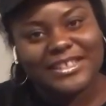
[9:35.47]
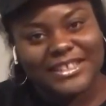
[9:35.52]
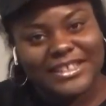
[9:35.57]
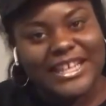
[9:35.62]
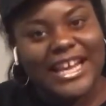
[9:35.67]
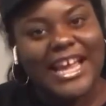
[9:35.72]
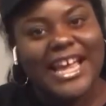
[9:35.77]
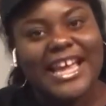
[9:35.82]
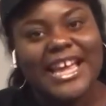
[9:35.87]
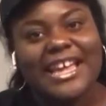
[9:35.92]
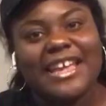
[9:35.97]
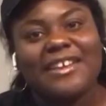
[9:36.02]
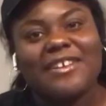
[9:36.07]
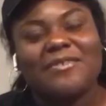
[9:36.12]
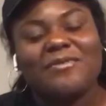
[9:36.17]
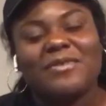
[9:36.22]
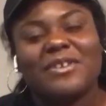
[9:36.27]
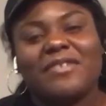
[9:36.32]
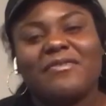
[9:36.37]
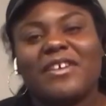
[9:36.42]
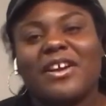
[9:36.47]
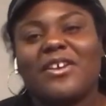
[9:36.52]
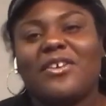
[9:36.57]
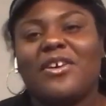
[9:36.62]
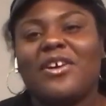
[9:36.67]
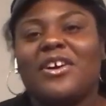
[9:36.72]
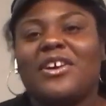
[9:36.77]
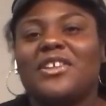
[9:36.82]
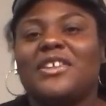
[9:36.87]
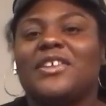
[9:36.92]
Jay whenever I
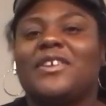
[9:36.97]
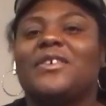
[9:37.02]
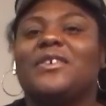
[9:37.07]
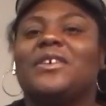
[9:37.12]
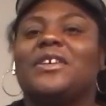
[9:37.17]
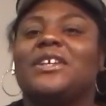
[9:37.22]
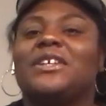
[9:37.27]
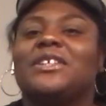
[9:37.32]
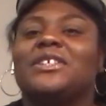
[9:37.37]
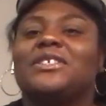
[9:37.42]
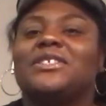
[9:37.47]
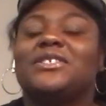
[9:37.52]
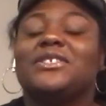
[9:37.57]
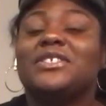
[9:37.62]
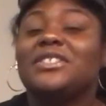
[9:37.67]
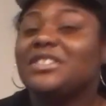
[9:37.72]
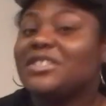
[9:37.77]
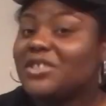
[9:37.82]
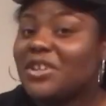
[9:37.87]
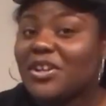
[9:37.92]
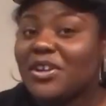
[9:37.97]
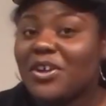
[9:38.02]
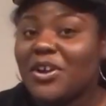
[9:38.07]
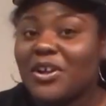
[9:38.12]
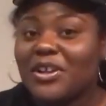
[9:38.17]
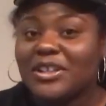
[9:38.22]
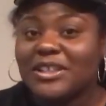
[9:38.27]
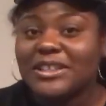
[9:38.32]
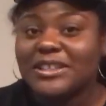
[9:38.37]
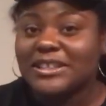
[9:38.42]
call you. So she started
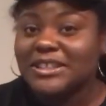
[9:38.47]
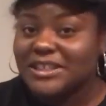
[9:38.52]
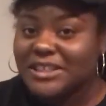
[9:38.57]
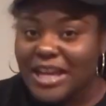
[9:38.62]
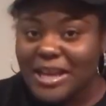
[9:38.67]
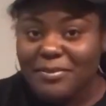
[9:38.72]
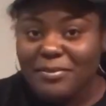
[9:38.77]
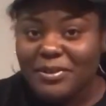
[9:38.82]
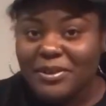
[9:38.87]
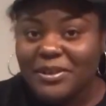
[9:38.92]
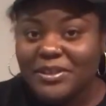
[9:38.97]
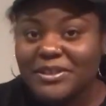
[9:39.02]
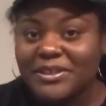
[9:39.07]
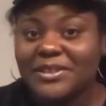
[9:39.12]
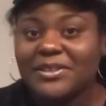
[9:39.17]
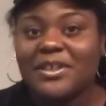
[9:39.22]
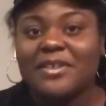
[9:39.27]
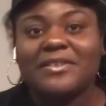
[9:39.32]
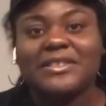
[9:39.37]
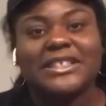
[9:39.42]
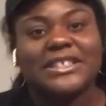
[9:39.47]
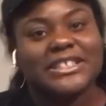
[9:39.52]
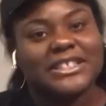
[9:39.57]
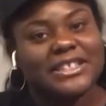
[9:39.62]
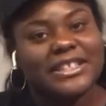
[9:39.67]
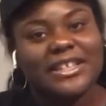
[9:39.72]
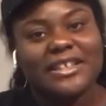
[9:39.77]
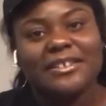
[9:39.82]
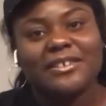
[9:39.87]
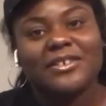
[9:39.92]
calling us the Jaybirds. So every time
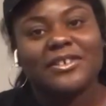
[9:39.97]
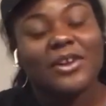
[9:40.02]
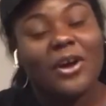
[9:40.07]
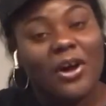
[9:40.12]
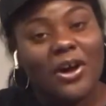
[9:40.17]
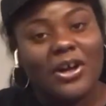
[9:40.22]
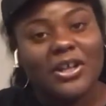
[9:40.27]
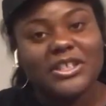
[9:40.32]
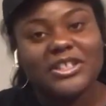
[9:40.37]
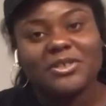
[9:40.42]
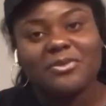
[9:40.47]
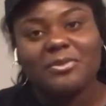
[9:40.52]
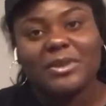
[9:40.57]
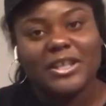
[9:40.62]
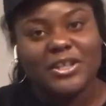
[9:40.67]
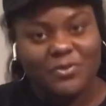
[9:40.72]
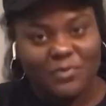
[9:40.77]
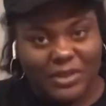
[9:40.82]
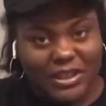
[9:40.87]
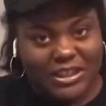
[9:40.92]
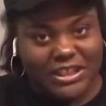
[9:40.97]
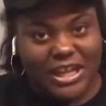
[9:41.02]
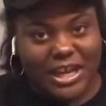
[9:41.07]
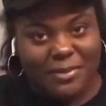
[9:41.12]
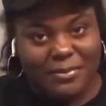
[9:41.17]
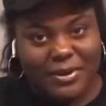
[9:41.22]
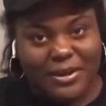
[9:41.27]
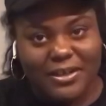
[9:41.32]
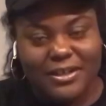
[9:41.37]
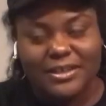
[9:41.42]
she called, she'd be like, you with the
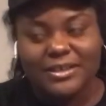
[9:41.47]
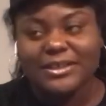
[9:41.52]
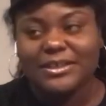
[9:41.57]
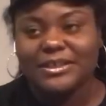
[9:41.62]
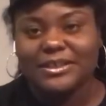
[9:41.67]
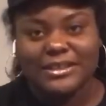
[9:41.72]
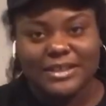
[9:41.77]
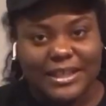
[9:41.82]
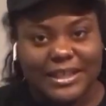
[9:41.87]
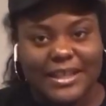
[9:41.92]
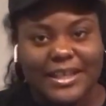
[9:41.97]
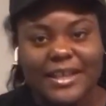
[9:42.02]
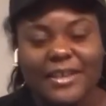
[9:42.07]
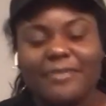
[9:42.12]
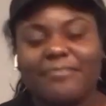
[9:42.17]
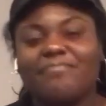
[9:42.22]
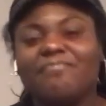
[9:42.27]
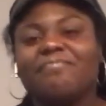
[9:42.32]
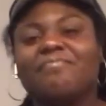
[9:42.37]
Jaybirds? And it's like, yeah.